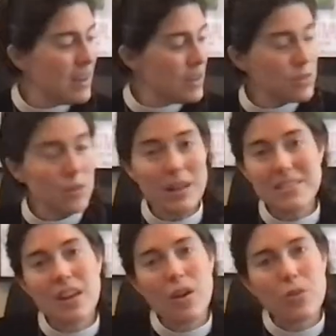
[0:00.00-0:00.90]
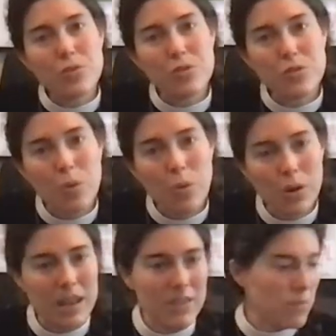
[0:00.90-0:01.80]
So let's tell the
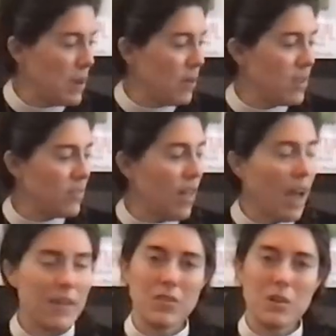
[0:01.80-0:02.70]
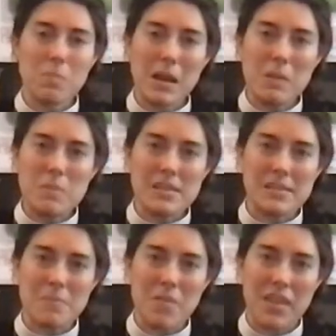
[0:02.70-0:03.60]
story of Mary's life. There might be
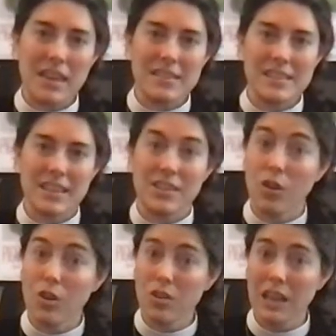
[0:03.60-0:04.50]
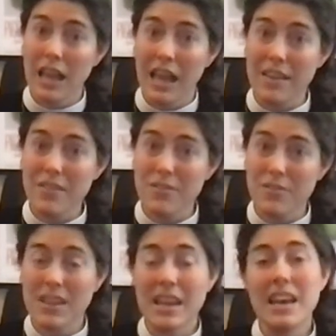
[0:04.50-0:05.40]
some things in her life
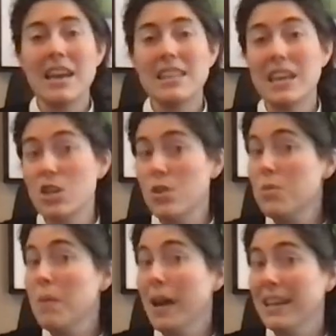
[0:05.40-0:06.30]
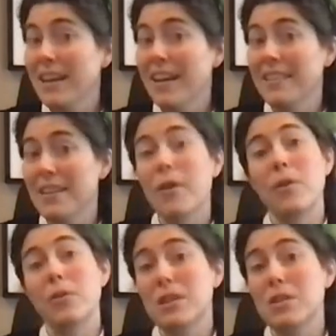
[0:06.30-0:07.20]
that you might not
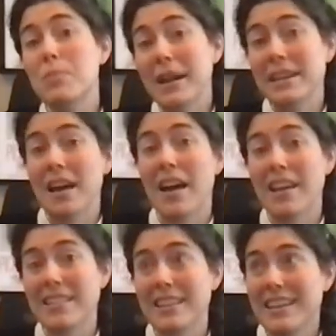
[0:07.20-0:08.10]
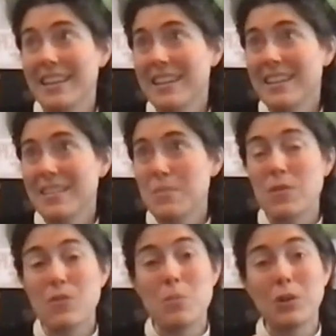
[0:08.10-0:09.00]
know, that you might not be
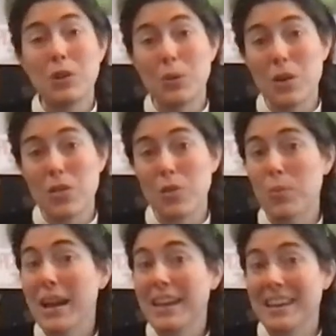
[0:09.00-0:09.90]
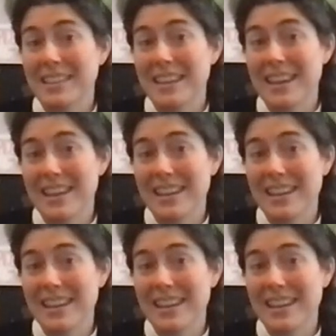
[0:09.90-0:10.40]
familiar with or recognize.